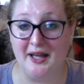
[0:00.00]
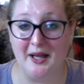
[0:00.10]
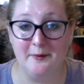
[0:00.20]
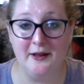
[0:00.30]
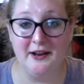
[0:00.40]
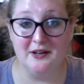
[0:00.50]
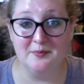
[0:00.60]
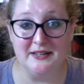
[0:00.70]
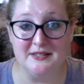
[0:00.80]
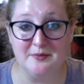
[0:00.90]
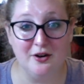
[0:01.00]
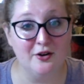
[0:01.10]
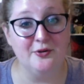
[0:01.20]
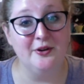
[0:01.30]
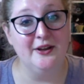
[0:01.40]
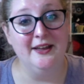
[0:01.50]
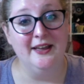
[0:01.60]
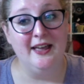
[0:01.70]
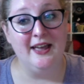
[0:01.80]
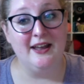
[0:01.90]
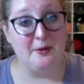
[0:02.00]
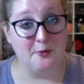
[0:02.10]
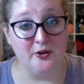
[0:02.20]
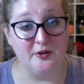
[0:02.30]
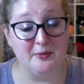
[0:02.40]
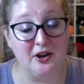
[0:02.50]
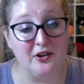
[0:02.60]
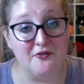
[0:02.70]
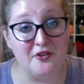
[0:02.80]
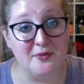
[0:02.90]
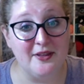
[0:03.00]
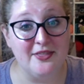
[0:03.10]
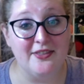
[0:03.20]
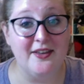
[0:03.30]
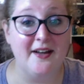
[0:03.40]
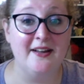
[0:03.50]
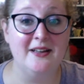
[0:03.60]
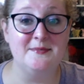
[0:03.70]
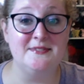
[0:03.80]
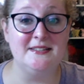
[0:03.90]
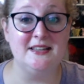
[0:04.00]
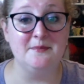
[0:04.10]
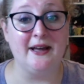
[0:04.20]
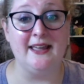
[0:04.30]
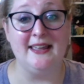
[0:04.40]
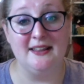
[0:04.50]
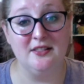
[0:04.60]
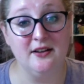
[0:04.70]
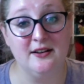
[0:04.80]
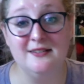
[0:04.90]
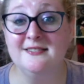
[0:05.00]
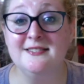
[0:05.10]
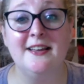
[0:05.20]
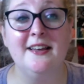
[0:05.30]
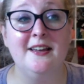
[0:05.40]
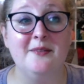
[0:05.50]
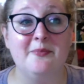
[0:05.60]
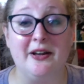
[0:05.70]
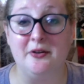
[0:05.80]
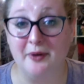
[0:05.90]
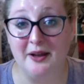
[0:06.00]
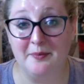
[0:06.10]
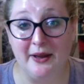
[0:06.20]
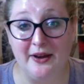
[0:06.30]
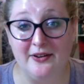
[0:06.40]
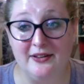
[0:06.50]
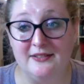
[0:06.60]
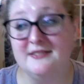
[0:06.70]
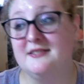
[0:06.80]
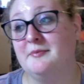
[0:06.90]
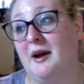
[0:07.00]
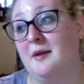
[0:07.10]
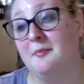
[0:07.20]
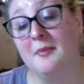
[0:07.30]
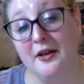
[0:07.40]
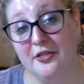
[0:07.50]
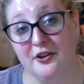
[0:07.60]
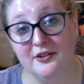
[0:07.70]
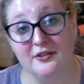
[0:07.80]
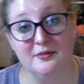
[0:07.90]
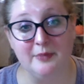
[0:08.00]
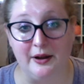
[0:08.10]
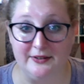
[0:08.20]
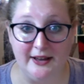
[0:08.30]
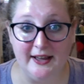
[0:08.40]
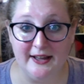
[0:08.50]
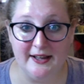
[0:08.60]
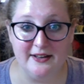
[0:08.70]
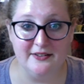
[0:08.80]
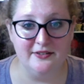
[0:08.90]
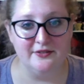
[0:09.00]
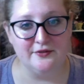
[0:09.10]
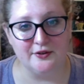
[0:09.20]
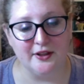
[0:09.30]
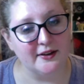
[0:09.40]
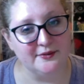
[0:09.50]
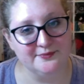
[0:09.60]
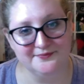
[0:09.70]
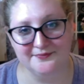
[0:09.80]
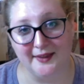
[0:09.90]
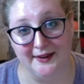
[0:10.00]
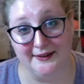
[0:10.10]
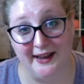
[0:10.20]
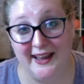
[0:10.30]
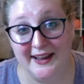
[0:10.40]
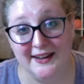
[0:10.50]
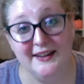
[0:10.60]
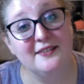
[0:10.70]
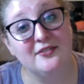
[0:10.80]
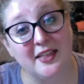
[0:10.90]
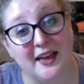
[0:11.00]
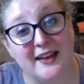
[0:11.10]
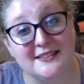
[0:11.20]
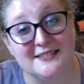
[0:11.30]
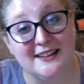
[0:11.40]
I'm getting on a plane tomorrow and I'm going to be gone for a month. I am seeing my in-laws, my grandparents, my mother, my dad for like a day, if that.